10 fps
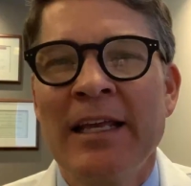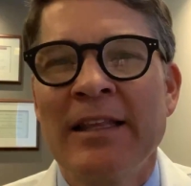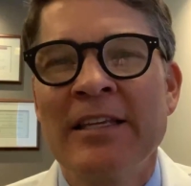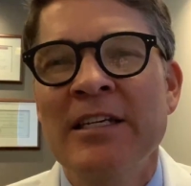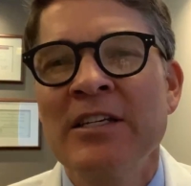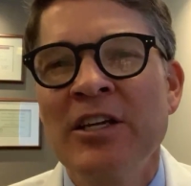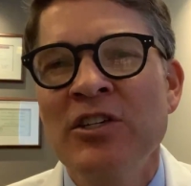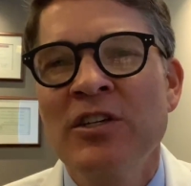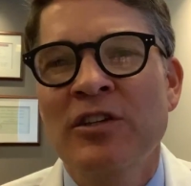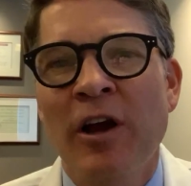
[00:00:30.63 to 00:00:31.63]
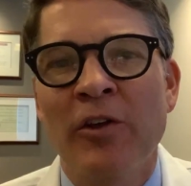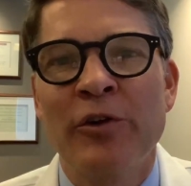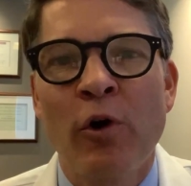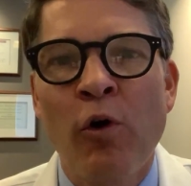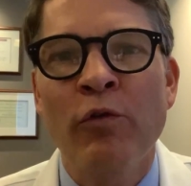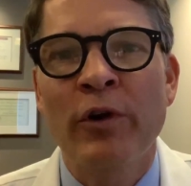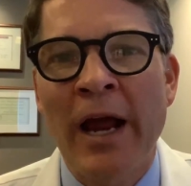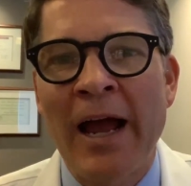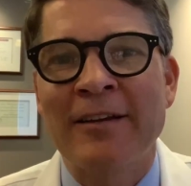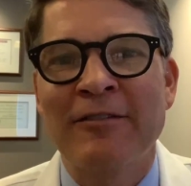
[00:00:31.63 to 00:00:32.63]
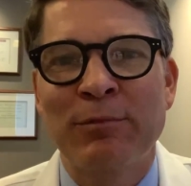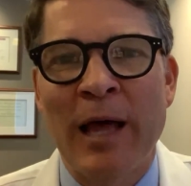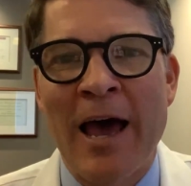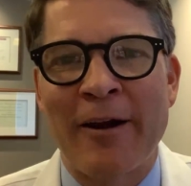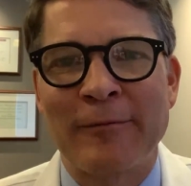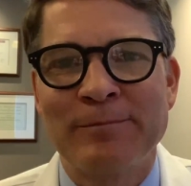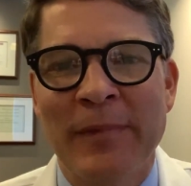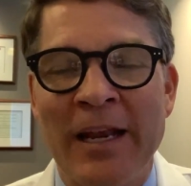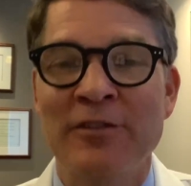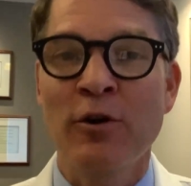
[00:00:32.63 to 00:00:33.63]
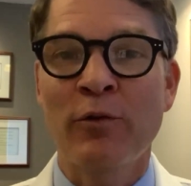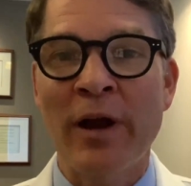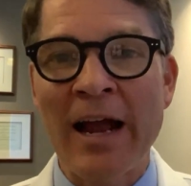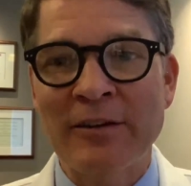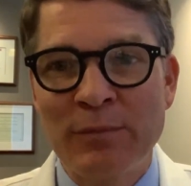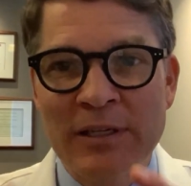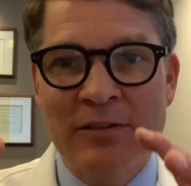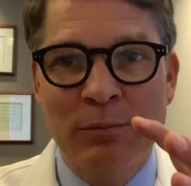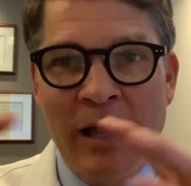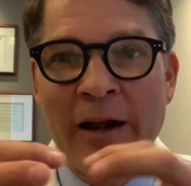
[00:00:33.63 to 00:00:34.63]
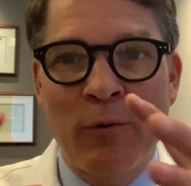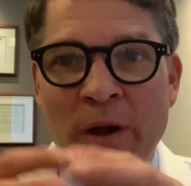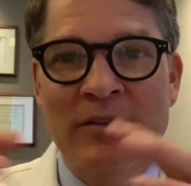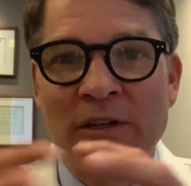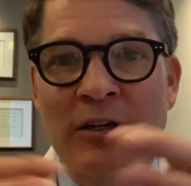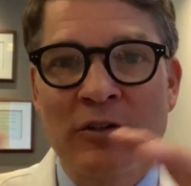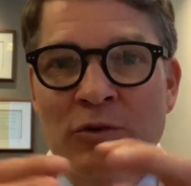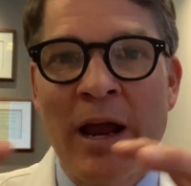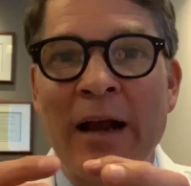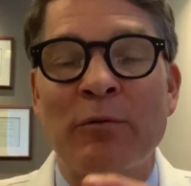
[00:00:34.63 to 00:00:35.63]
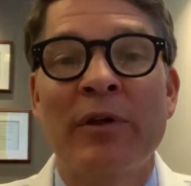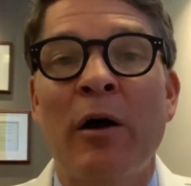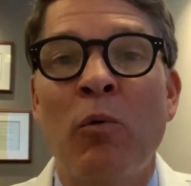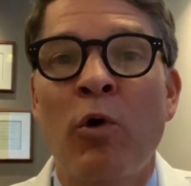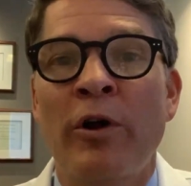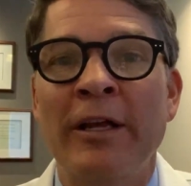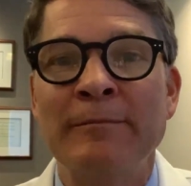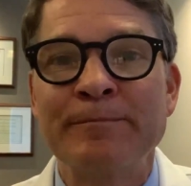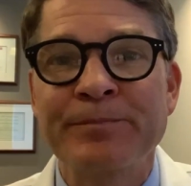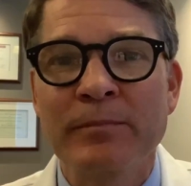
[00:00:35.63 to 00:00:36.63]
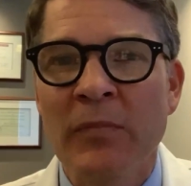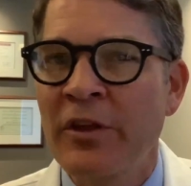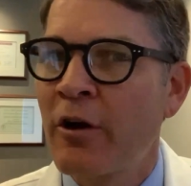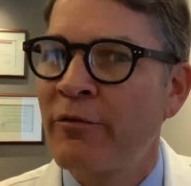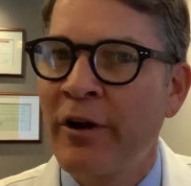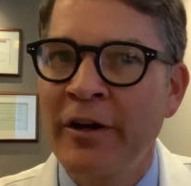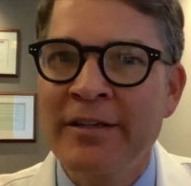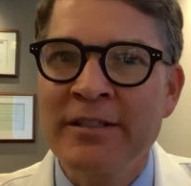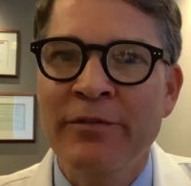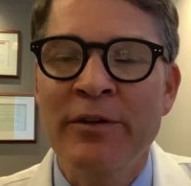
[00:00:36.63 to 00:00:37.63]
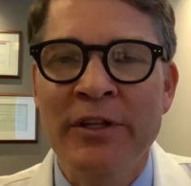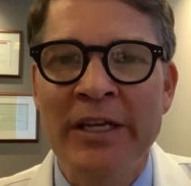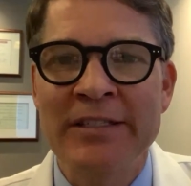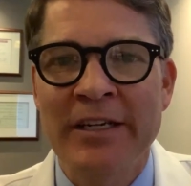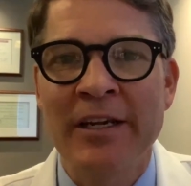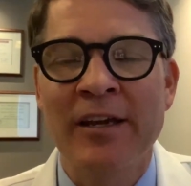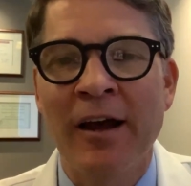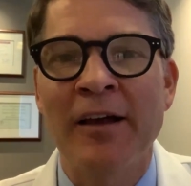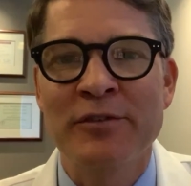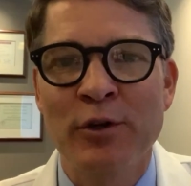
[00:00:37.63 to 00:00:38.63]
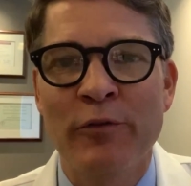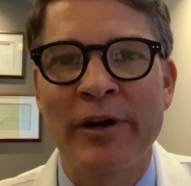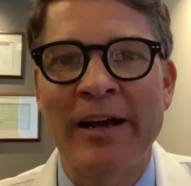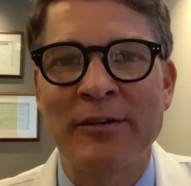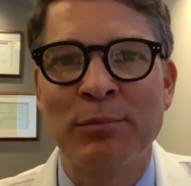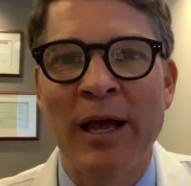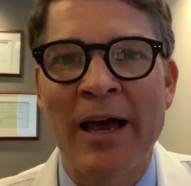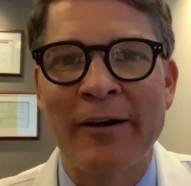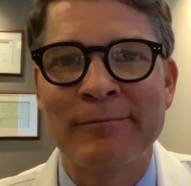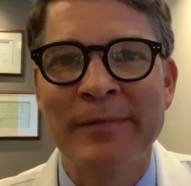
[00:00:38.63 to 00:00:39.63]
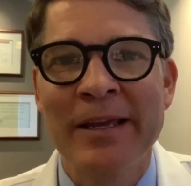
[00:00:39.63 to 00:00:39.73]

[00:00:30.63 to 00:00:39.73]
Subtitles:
This condition is called an overactive bladder, and it's overactive because the bladder wants to contract without warning. There are various different things that can cause an overactive bladder.